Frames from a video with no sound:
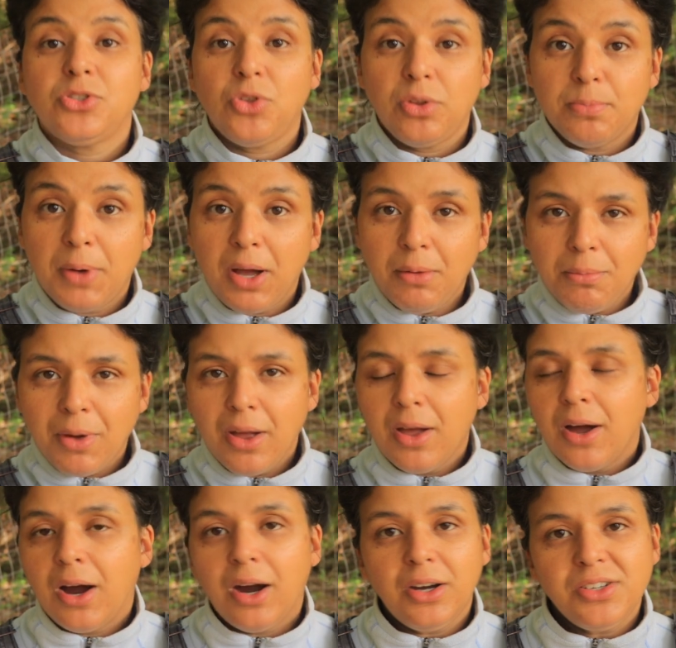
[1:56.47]
to the mom,
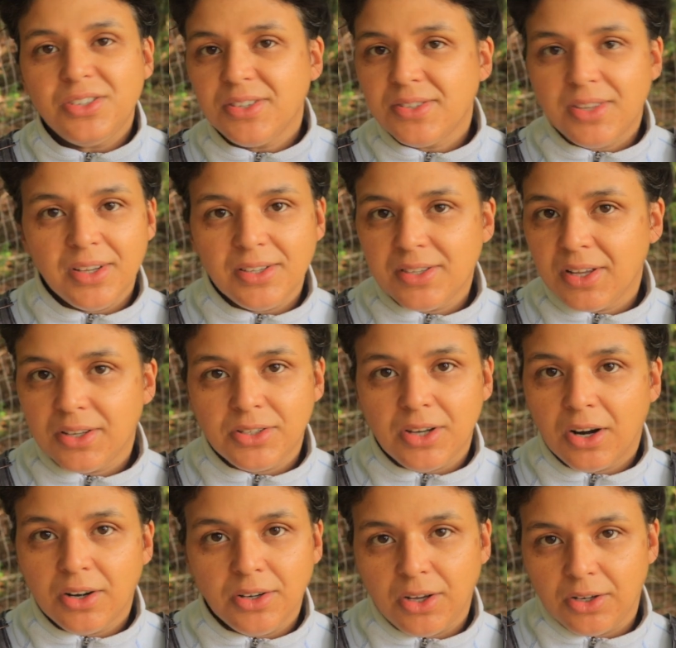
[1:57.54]
are just things that
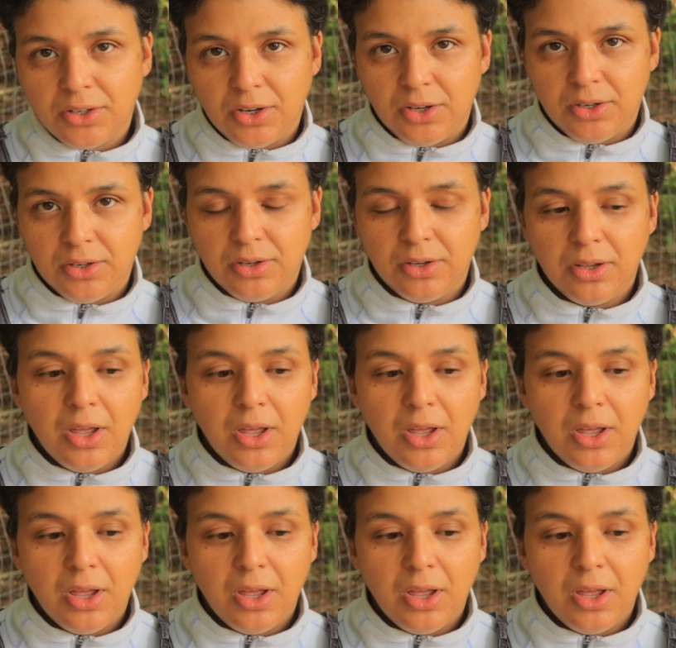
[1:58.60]
are not good.